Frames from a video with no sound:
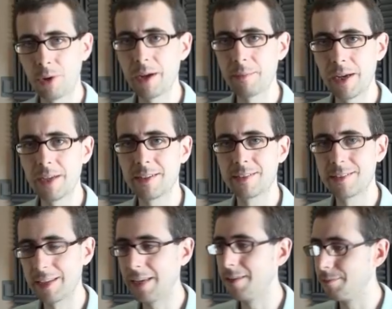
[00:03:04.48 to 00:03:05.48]
pragmatic
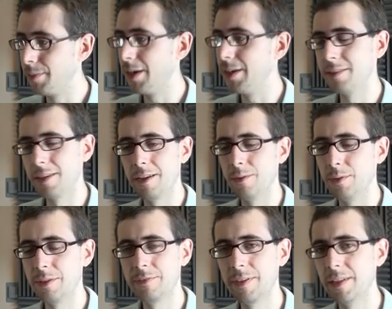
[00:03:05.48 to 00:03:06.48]
state of mind, I
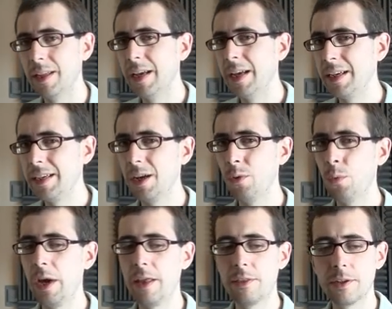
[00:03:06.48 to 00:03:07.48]
always feel, you know,
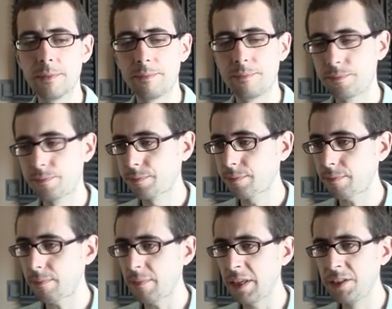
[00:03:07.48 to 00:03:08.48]
where the
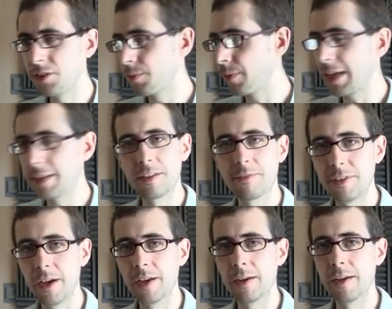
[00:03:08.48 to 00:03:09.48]
you just want to get stuff
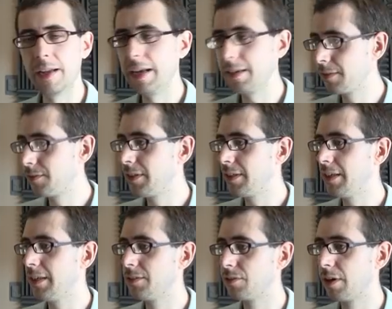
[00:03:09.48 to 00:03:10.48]
done, and X F C
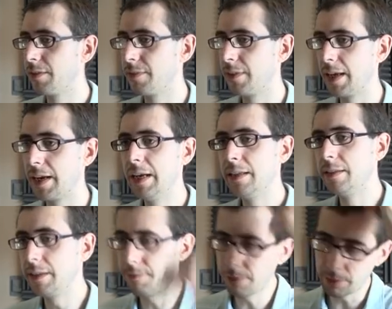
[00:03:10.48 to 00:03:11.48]
E is great for that.
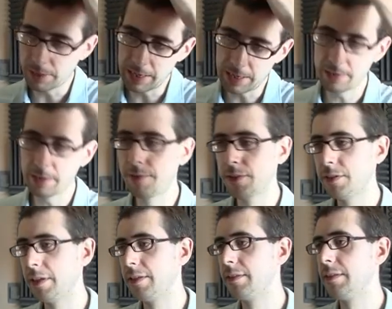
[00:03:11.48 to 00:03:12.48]
The default layout, the default
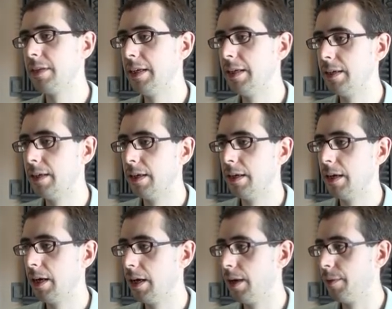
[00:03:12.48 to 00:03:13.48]
settings in
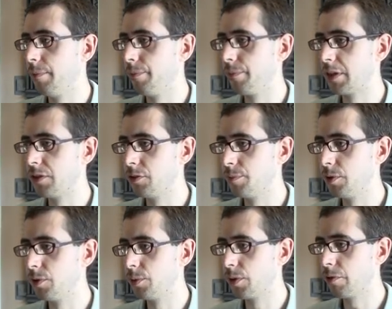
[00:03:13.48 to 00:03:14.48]
um,
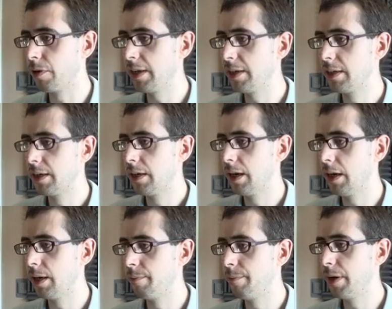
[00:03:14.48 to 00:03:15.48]
Xubuntu are great,
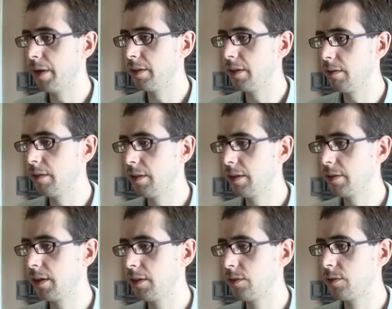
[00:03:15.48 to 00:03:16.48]
uh, but the only thing
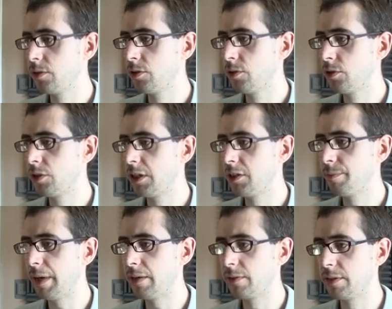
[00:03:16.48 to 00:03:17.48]
that I do change
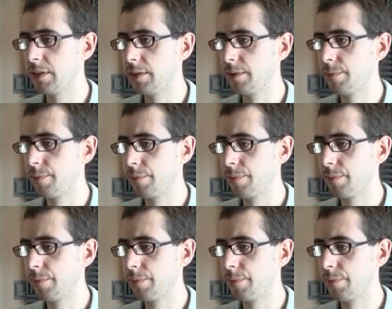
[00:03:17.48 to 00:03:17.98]
about it